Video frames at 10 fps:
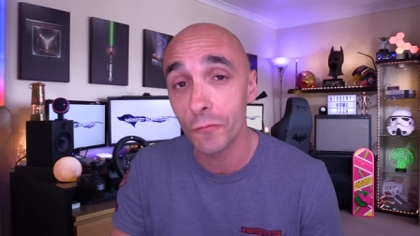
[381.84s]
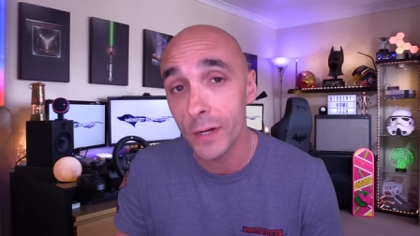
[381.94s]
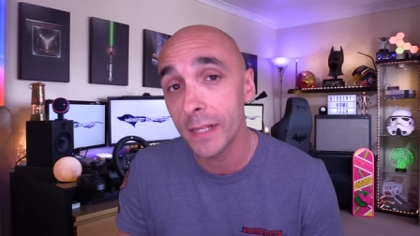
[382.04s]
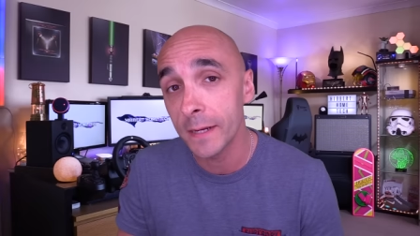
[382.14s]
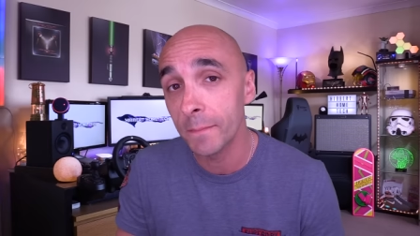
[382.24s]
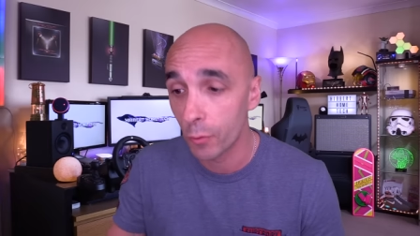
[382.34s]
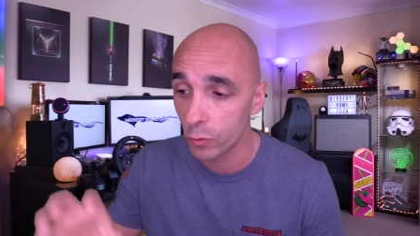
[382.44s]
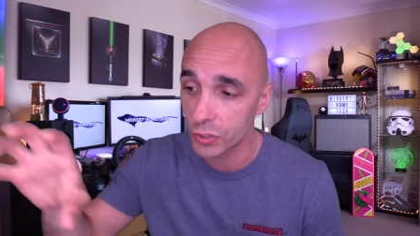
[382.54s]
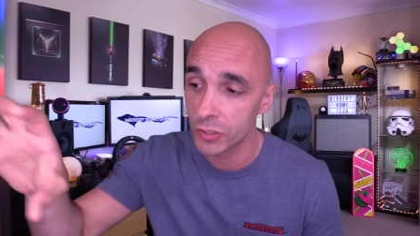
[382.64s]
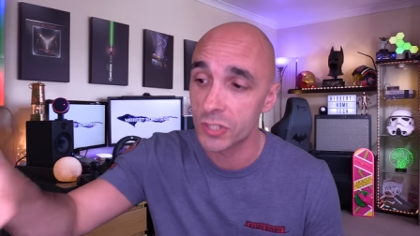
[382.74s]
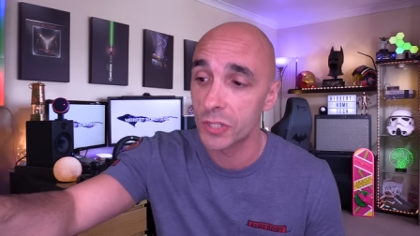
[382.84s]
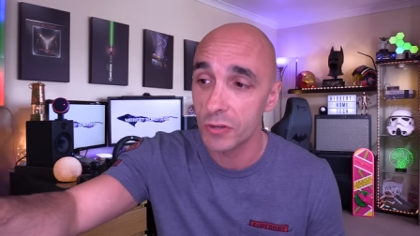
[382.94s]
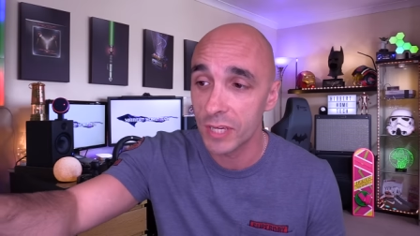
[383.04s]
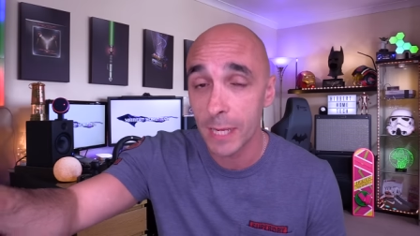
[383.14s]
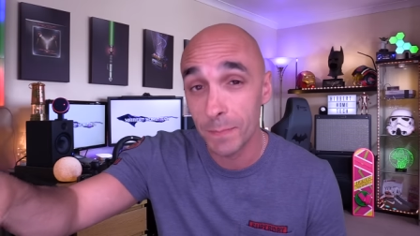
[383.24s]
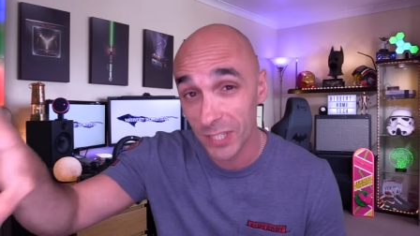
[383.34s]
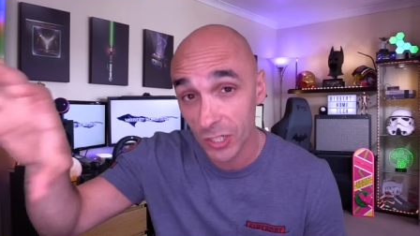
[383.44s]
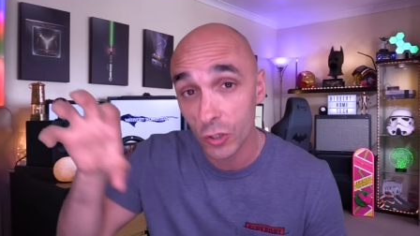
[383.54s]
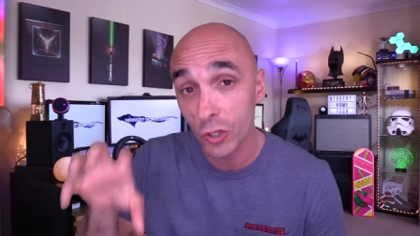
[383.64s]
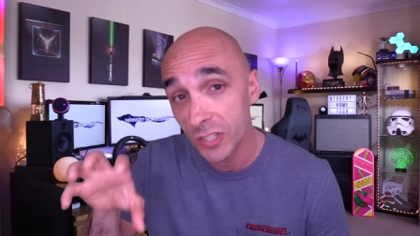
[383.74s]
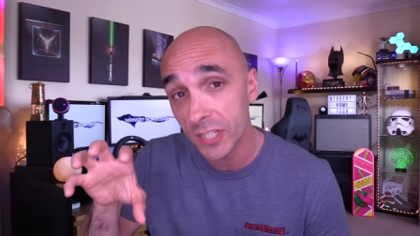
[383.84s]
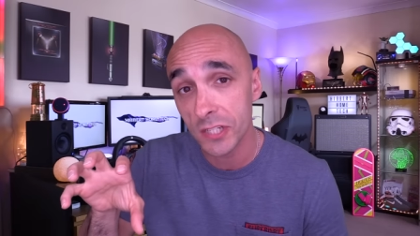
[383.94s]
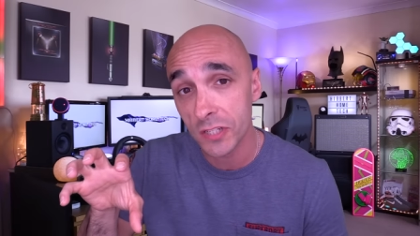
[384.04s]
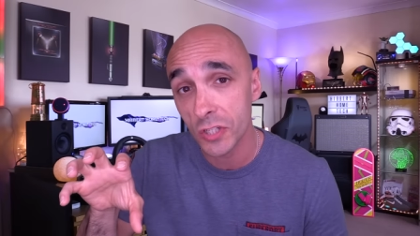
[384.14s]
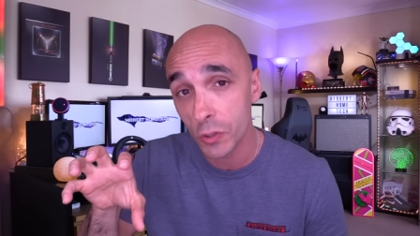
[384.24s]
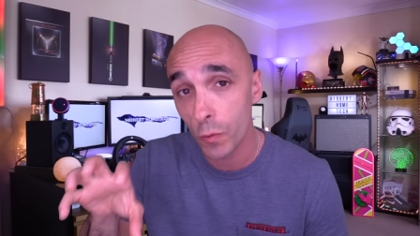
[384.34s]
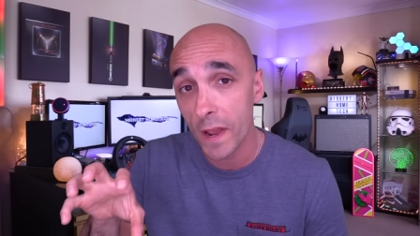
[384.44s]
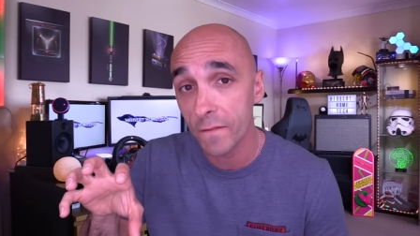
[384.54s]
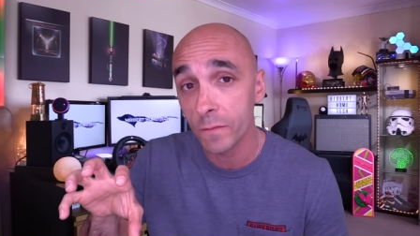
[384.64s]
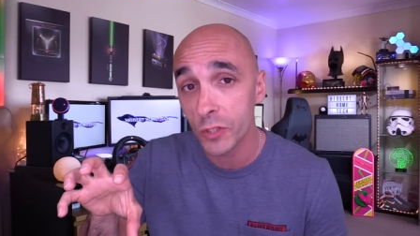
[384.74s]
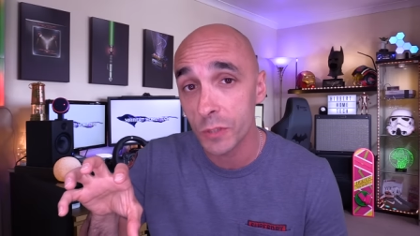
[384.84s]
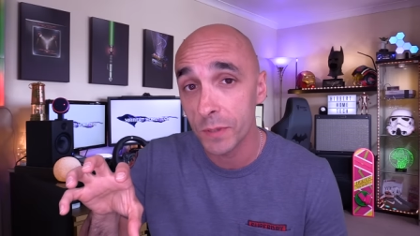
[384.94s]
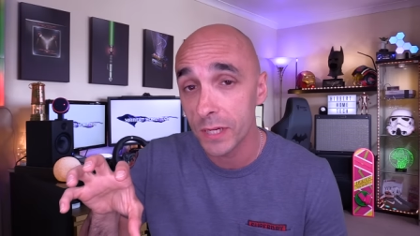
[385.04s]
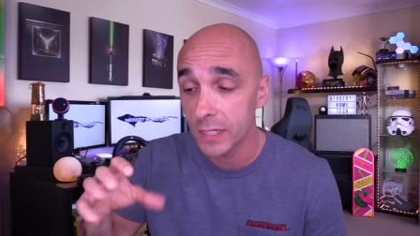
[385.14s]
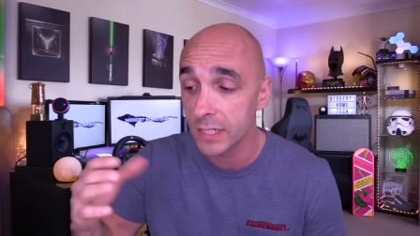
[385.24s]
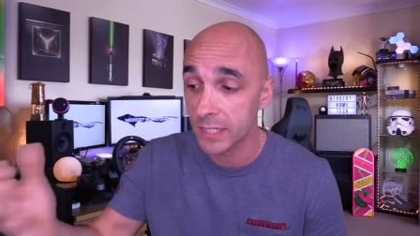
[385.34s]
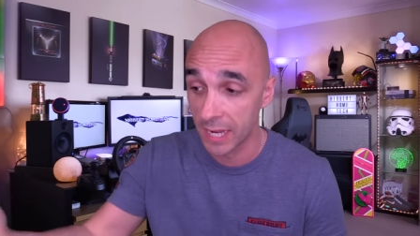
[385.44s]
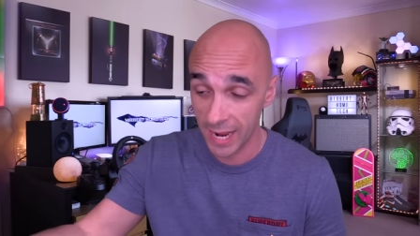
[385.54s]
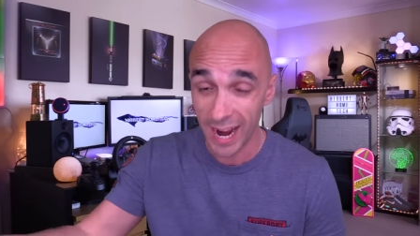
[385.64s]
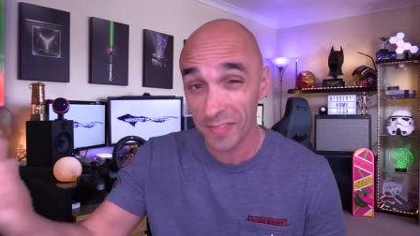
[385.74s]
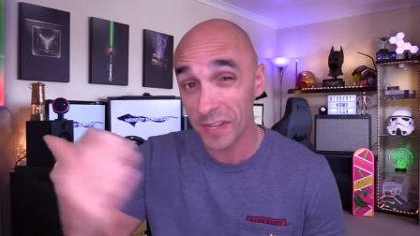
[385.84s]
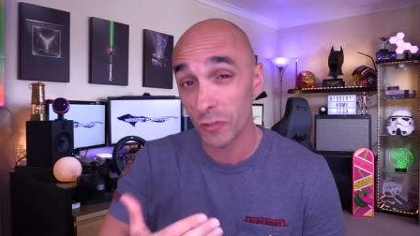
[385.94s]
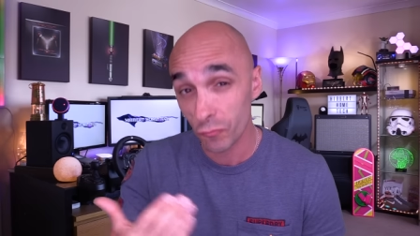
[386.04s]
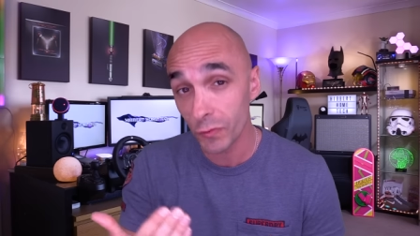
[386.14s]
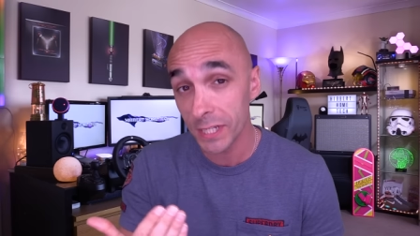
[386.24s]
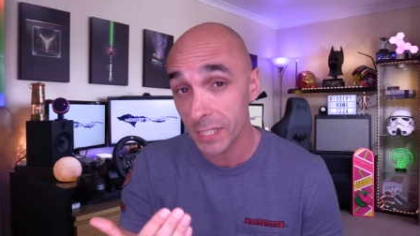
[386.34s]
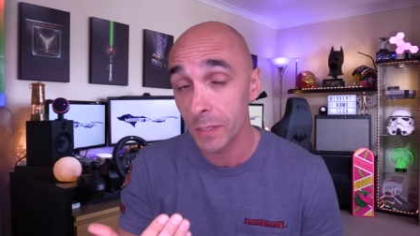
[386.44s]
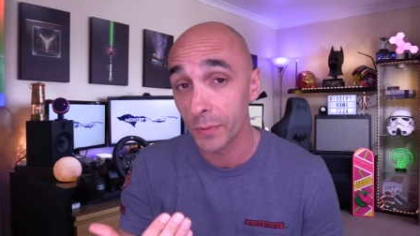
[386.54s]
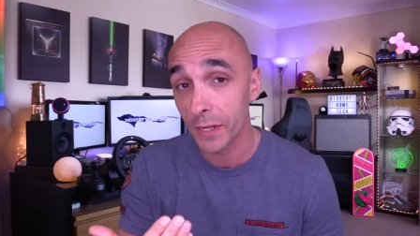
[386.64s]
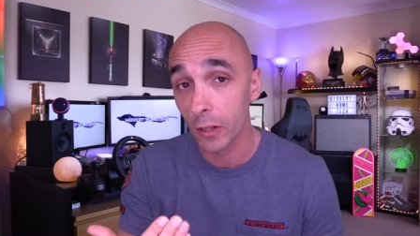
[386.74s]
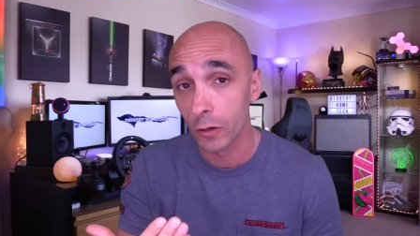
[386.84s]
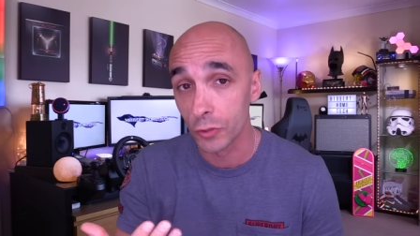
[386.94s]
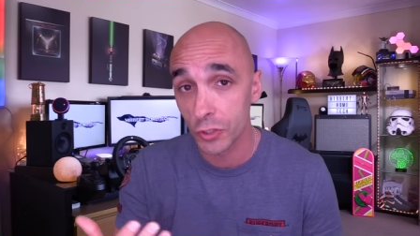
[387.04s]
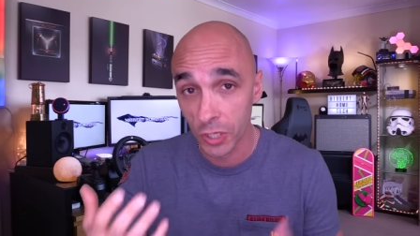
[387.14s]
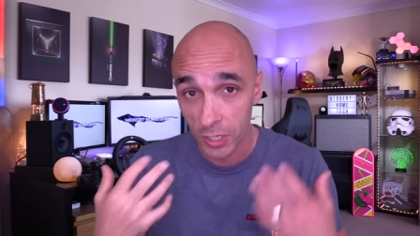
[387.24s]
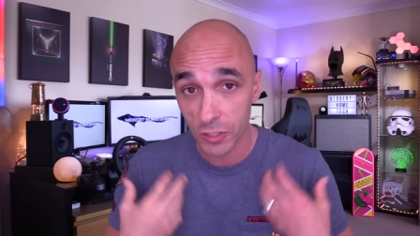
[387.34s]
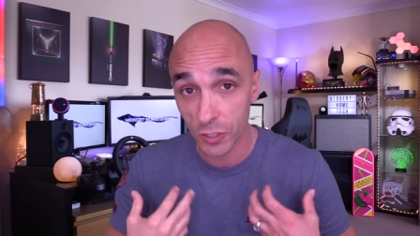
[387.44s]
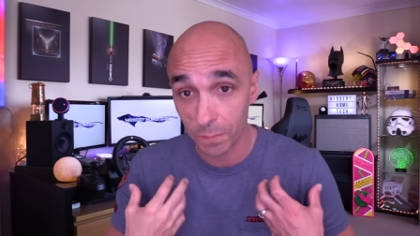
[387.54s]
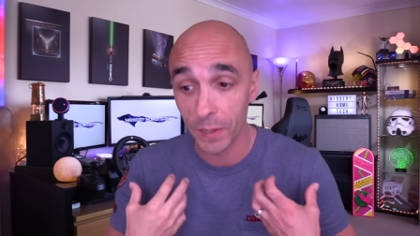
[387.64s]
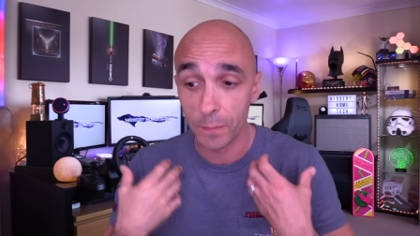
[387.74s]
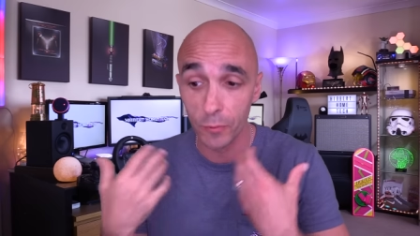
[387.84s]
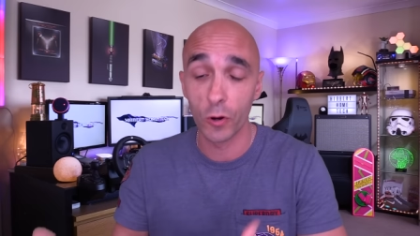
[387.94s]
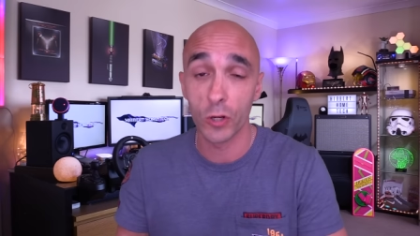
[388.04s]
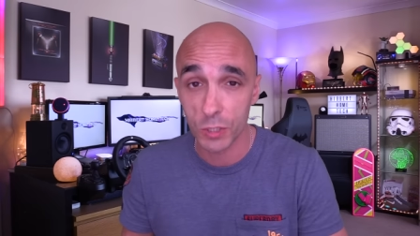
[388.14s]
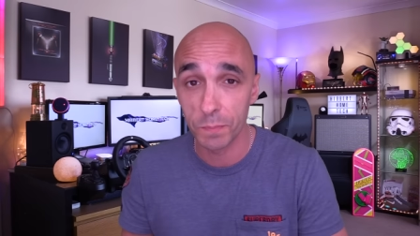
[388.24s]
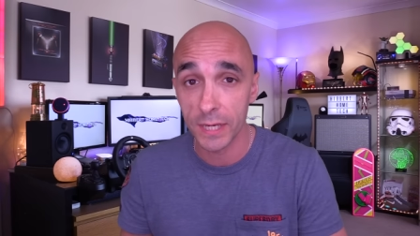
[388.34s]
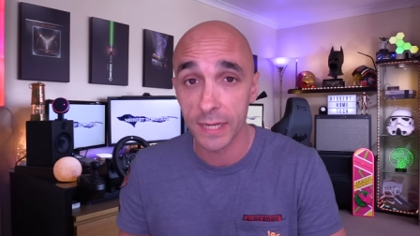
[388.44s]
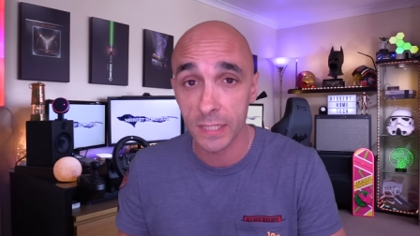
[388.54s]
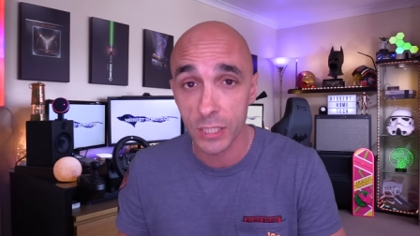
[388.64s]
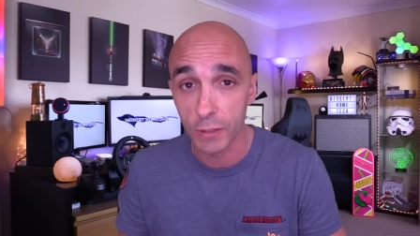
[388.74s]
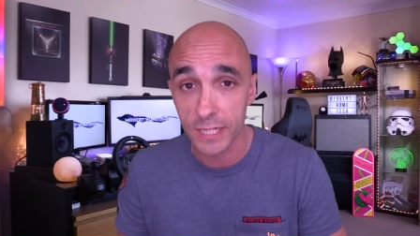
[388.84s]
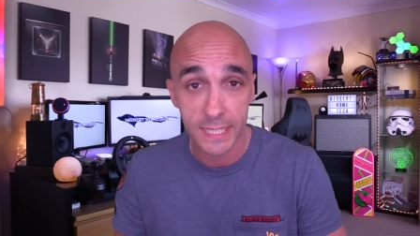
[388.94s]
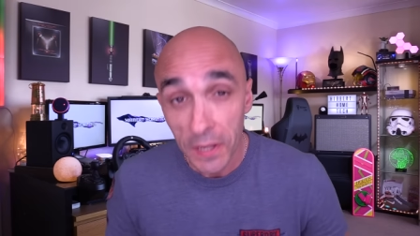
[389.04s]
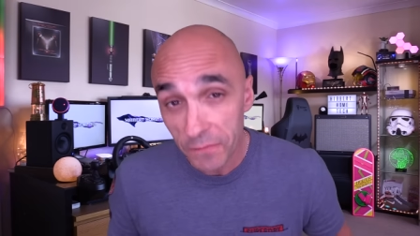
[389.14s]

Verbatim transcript: really important that you keep it a good distance away from the speakers and that it's reasonably close to the people that are speaking to it.